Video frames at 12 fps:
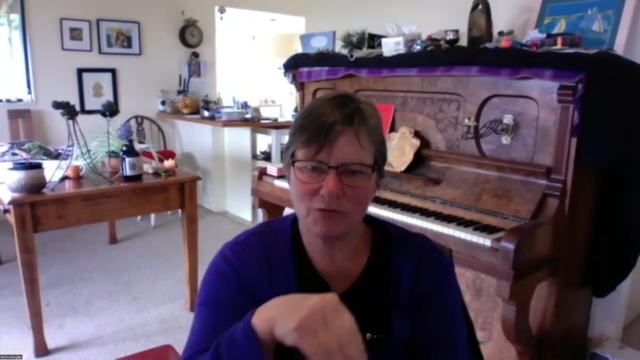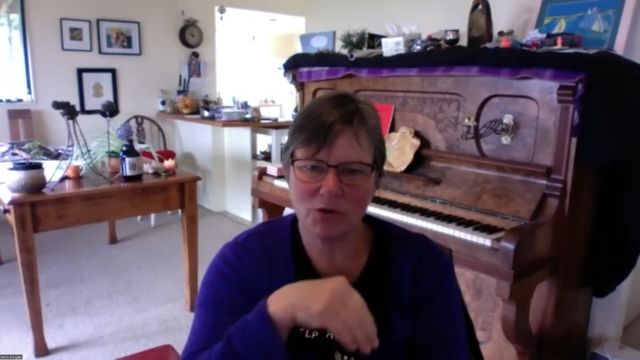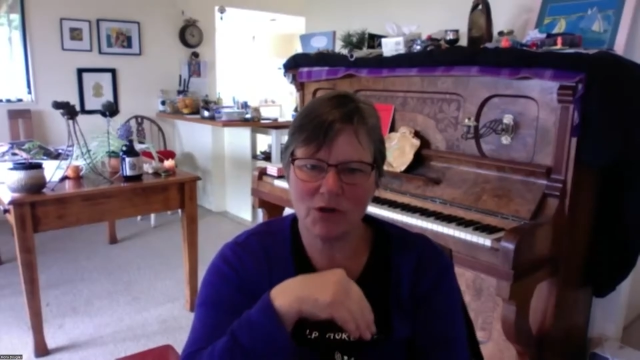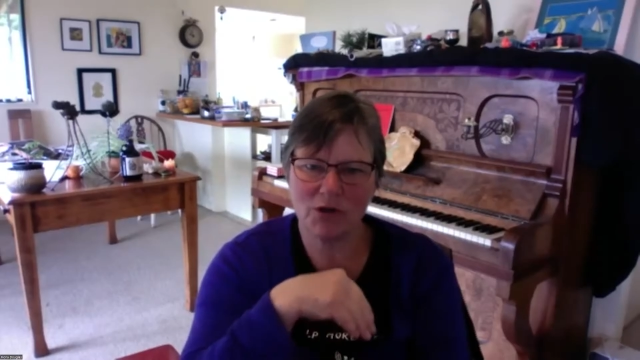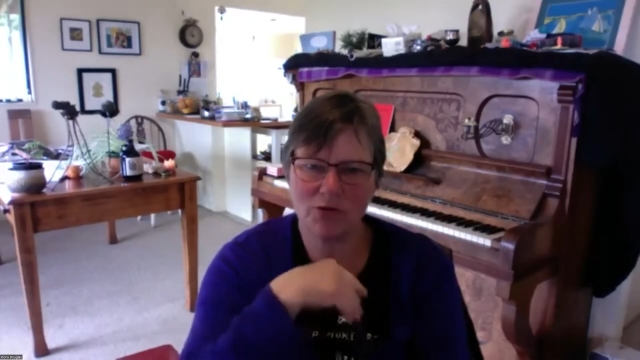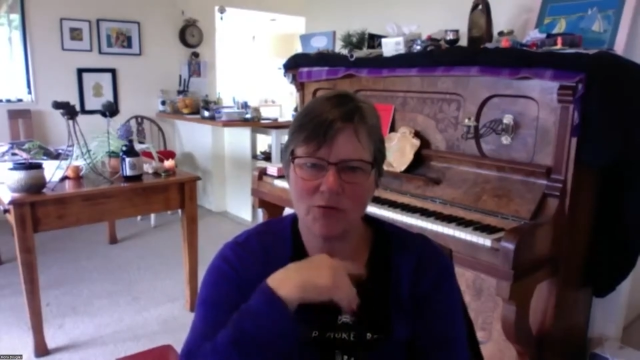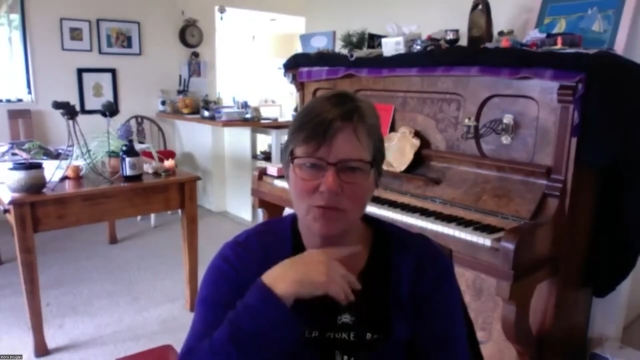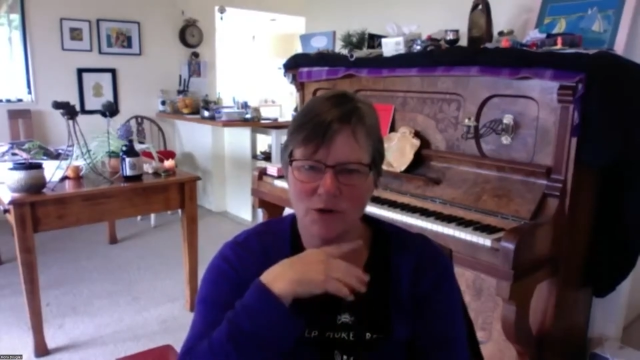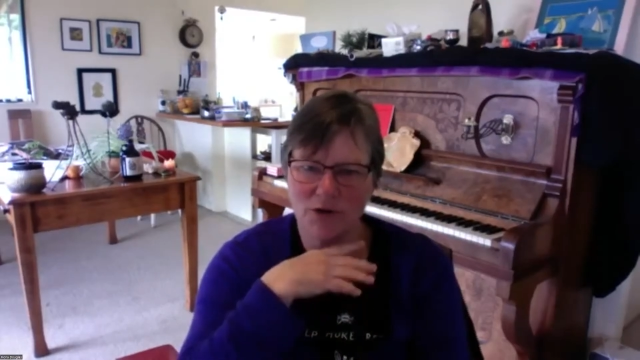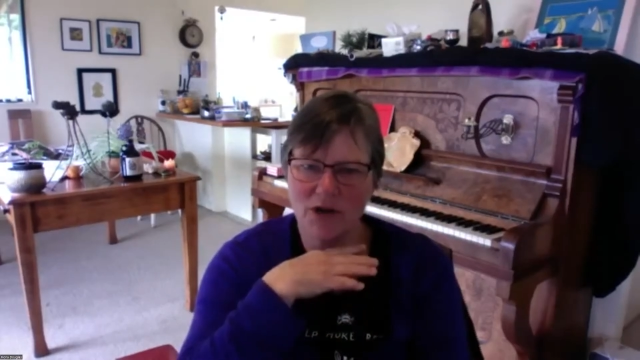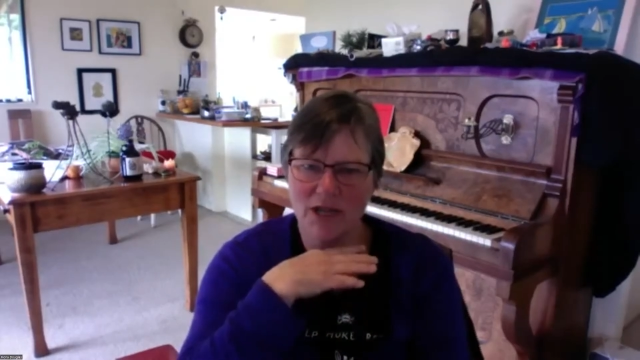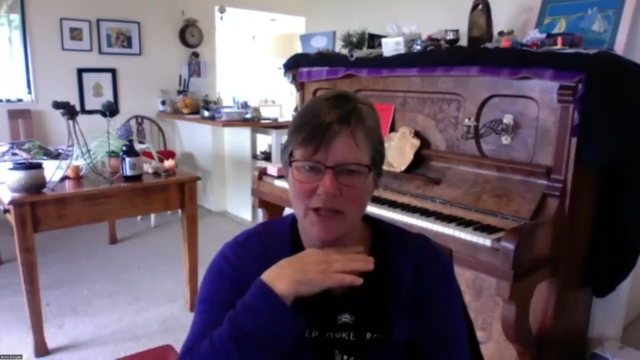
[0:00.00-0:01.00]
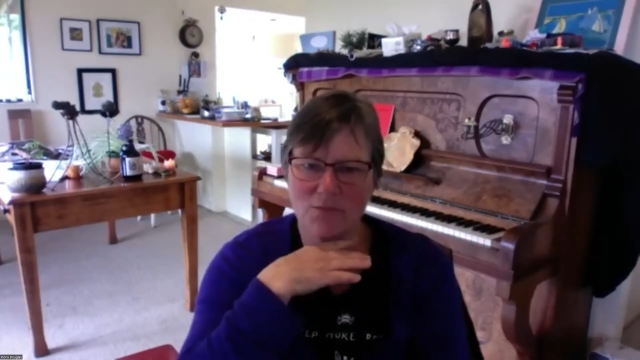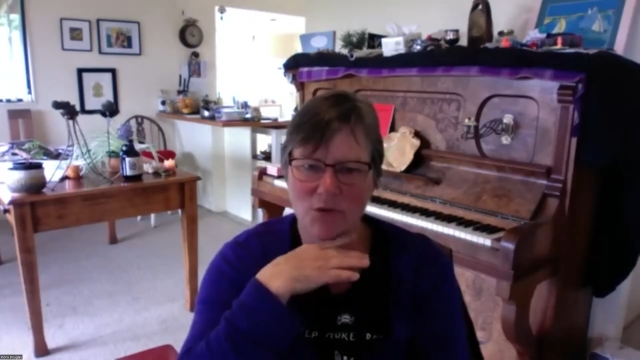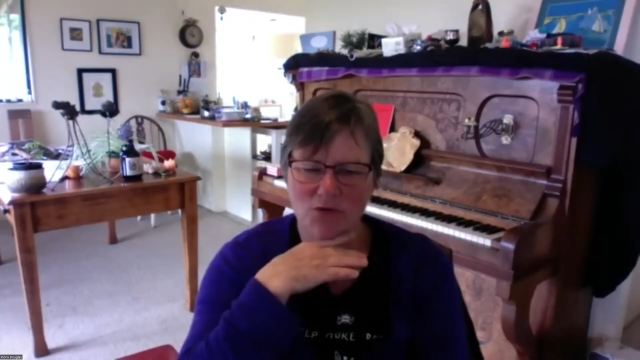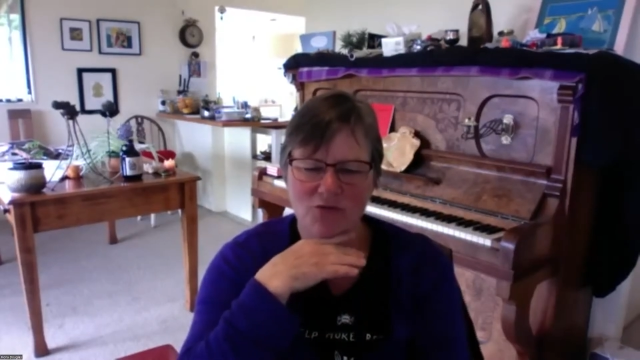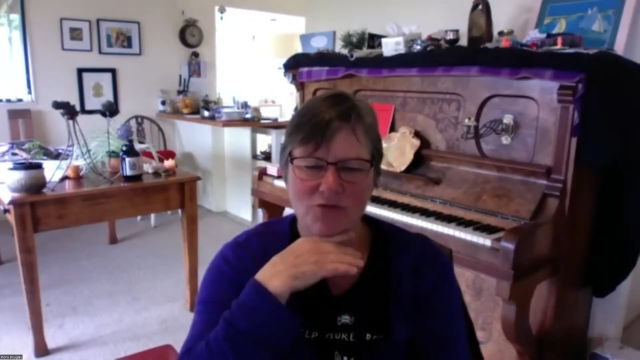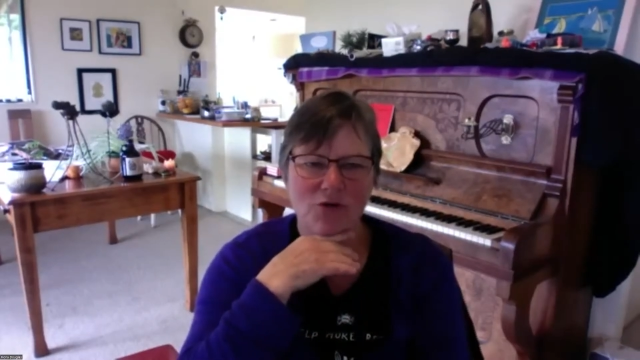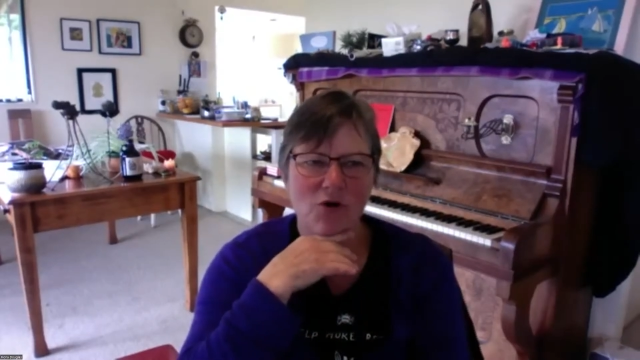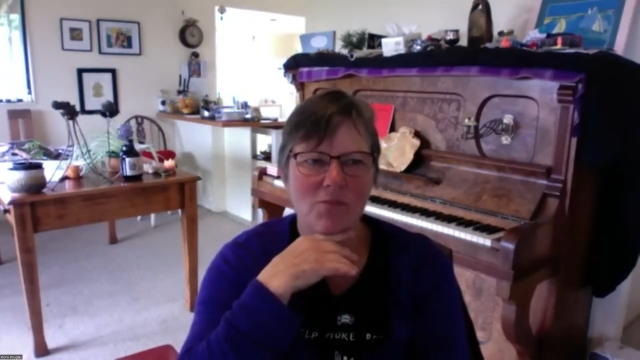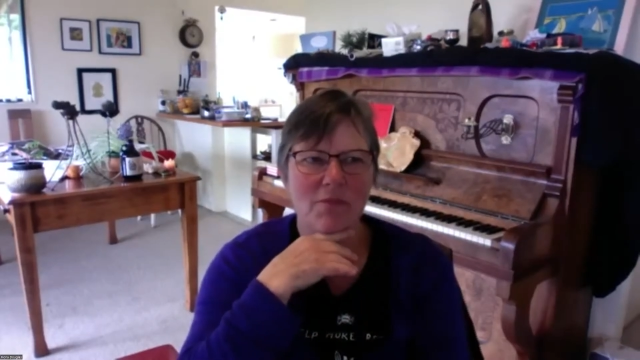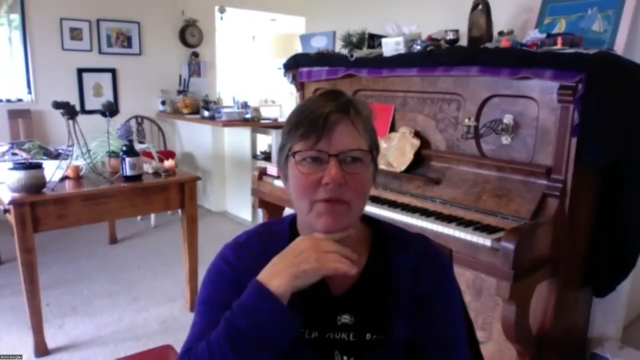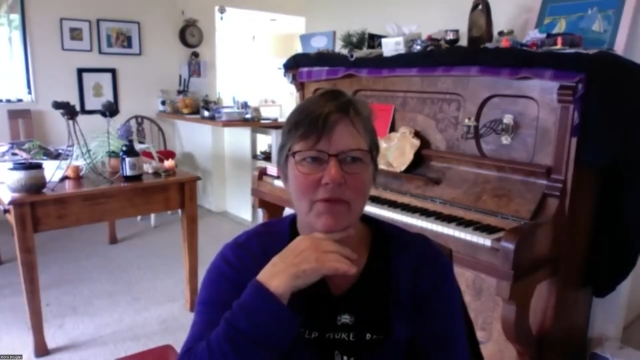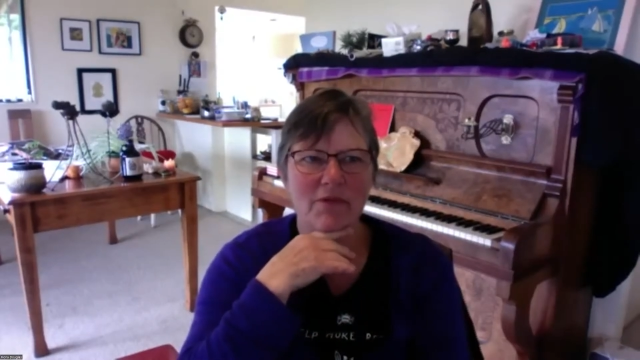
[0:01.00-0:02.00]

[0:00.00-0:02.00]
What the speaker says: where I had moved from.